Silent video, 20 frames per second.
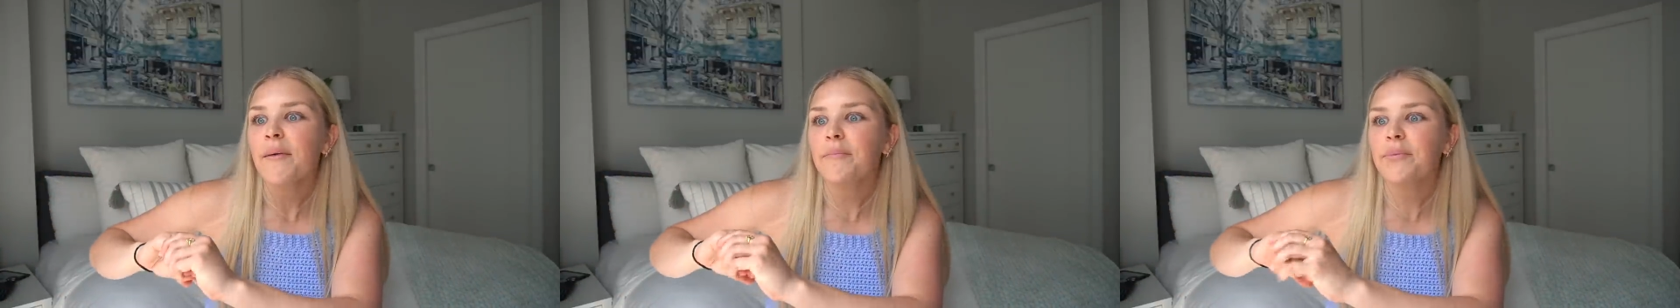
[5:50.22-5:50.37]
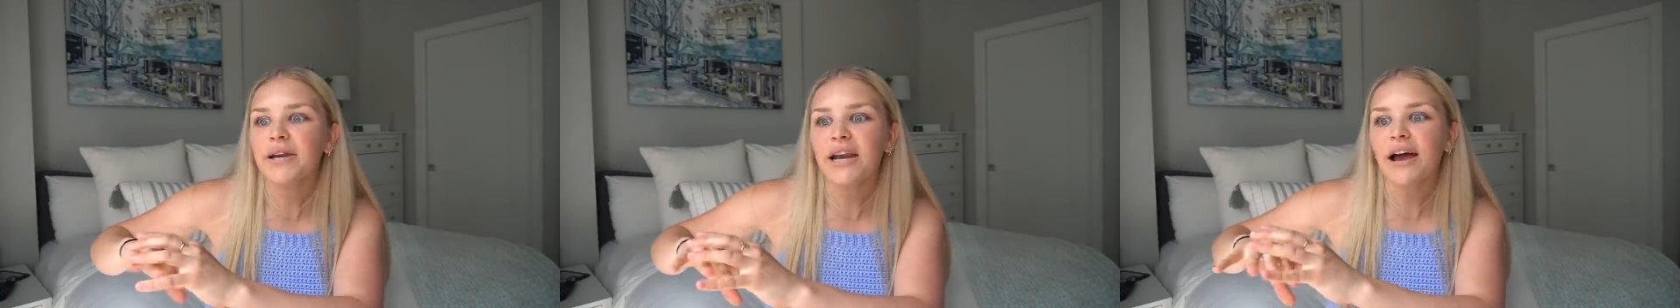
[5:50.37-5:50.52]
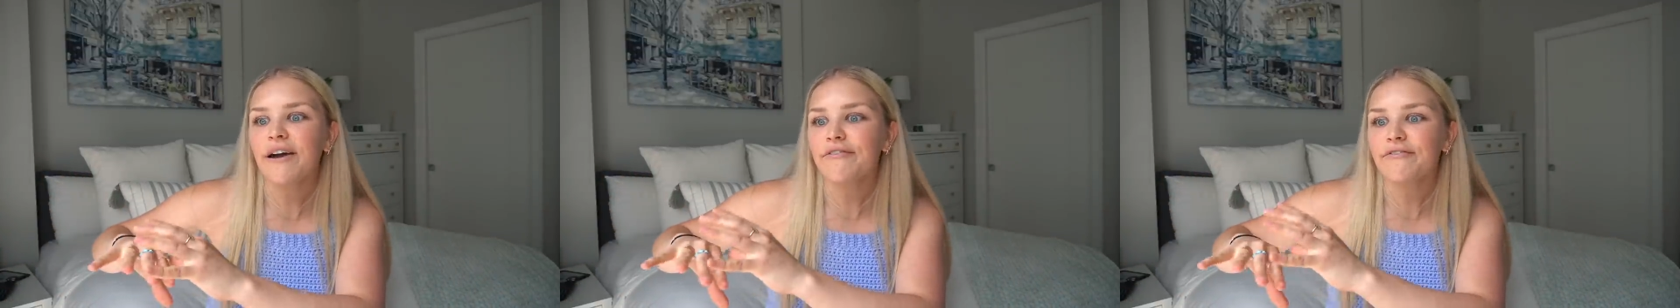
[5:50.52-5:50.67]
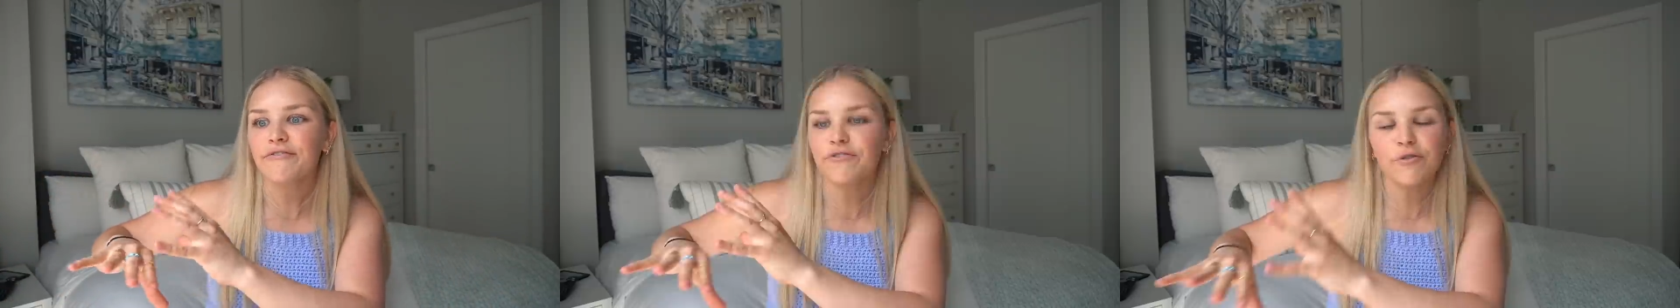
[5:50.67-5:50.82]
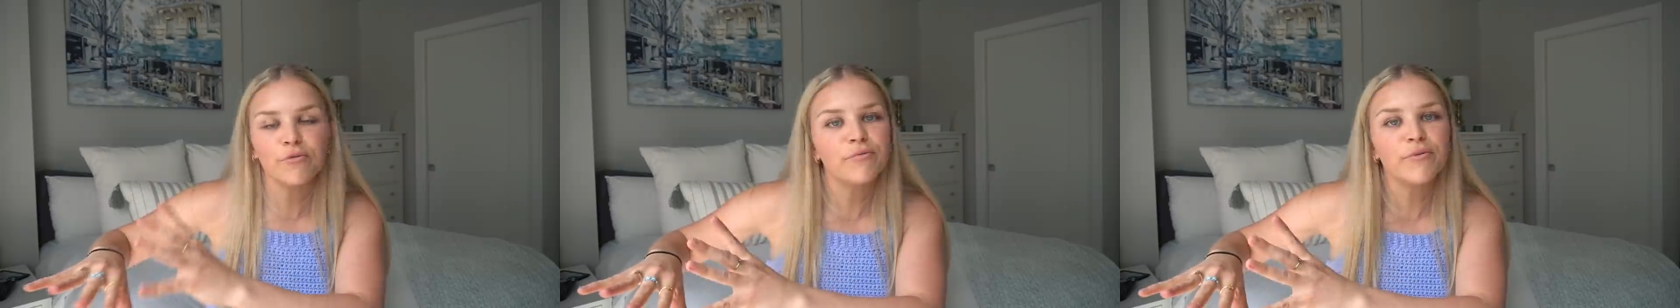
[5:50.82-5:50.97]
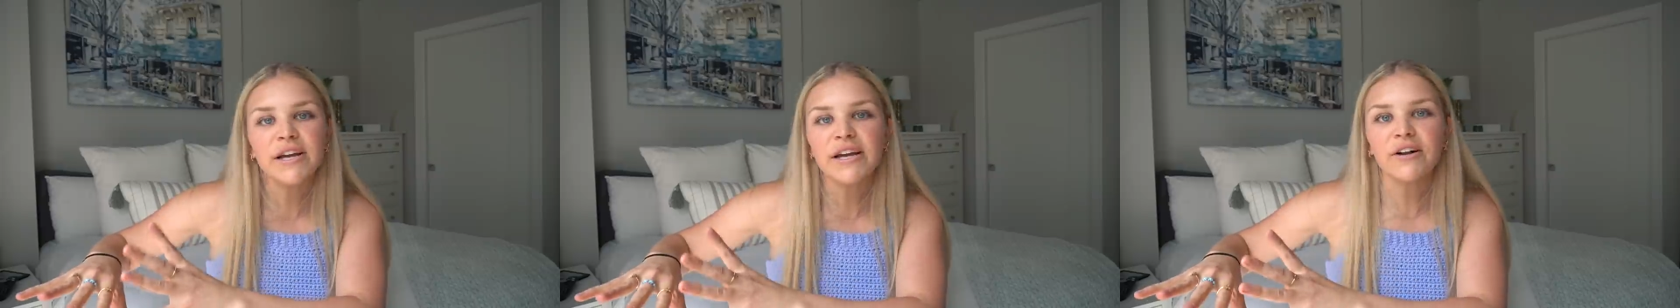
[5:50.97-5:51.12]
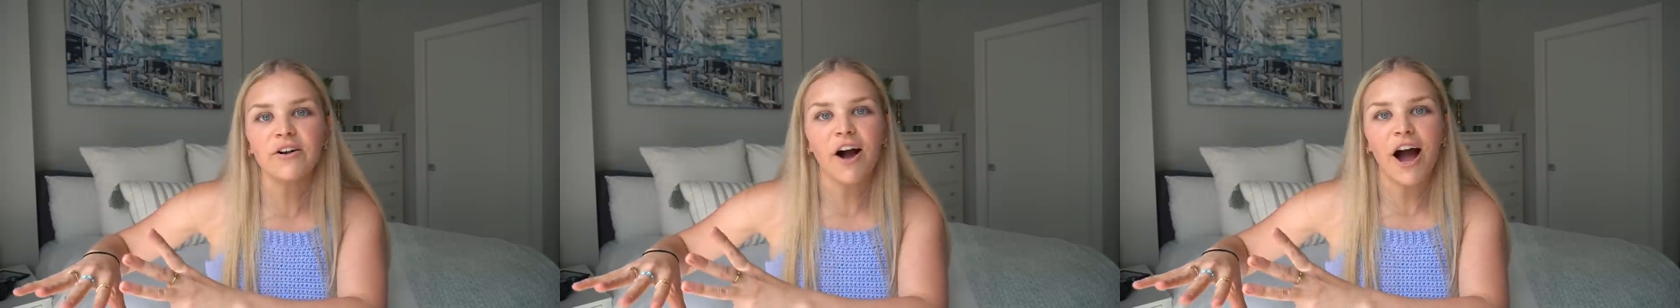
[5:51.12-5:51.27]
But for
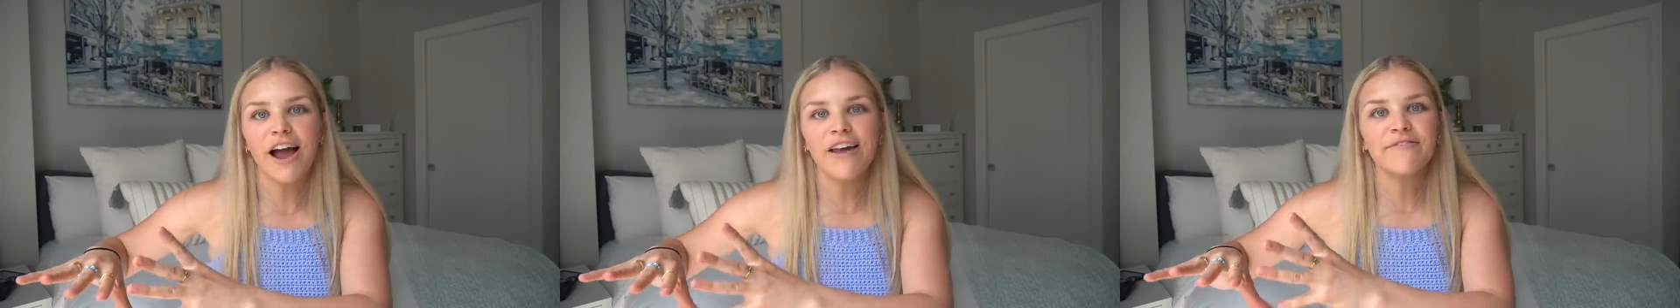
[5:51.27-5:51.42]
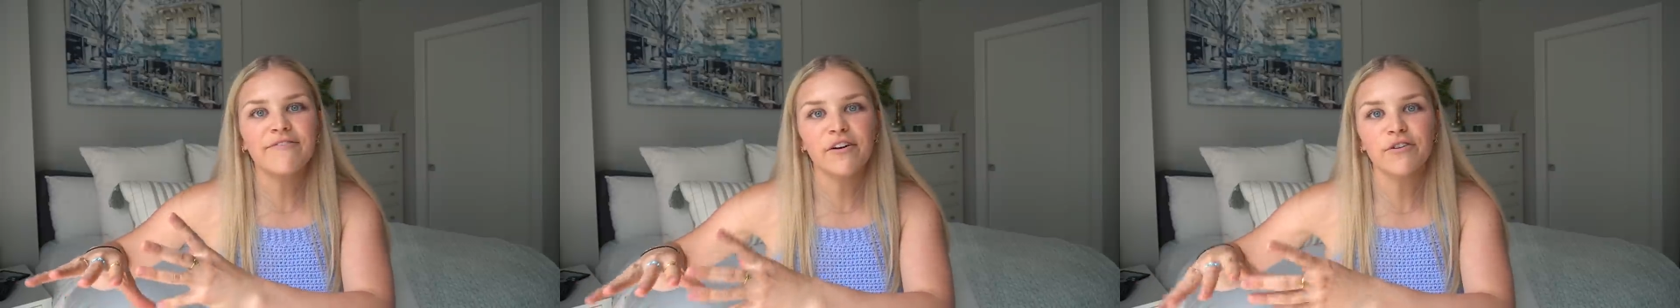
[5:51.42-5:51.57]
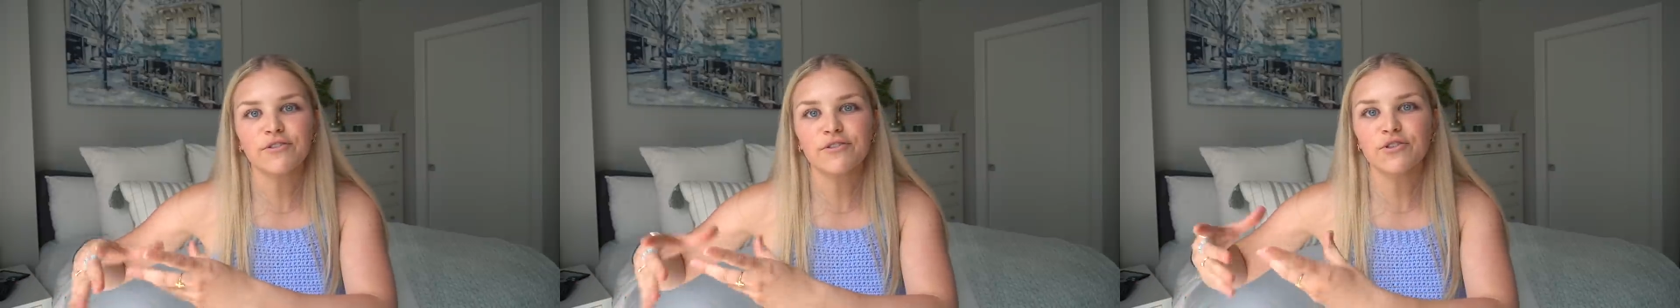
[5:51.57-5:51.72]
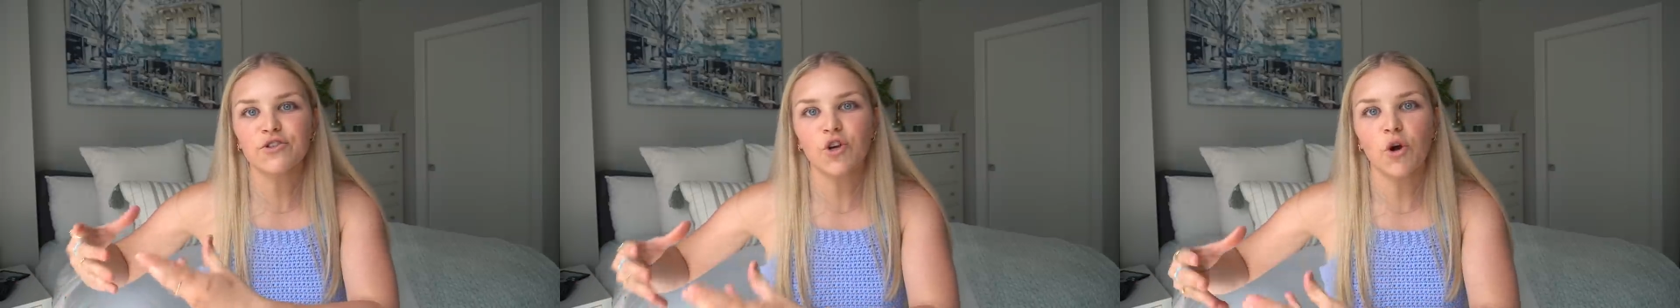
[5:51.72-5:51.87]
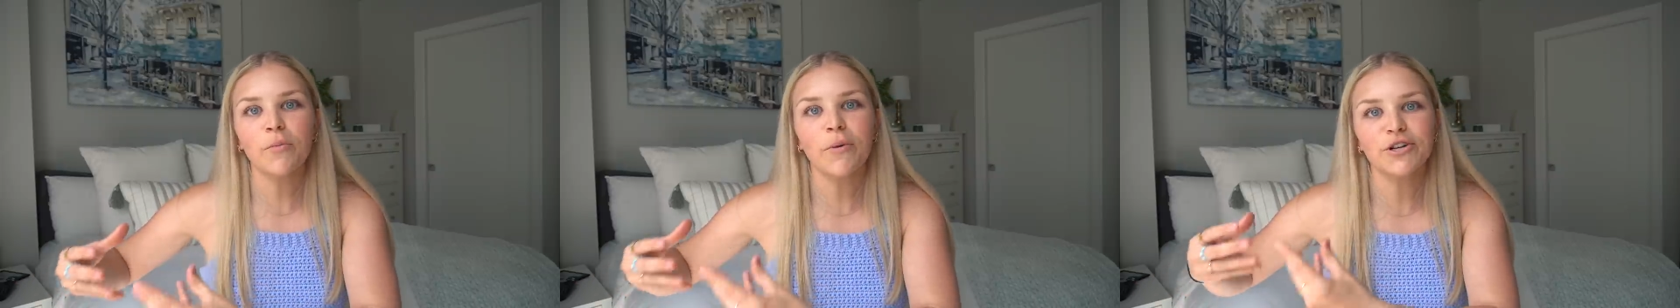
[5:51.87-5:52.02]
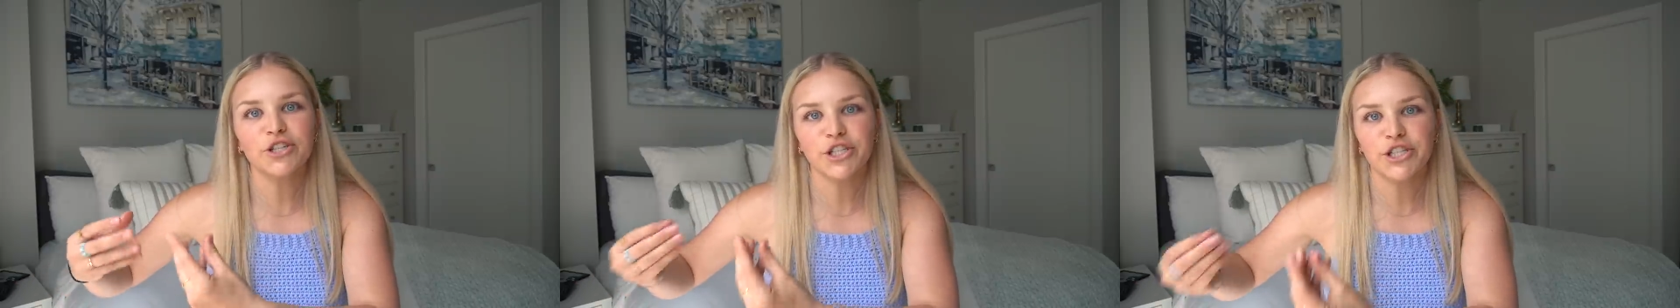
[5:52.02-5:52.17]
real, I felt so much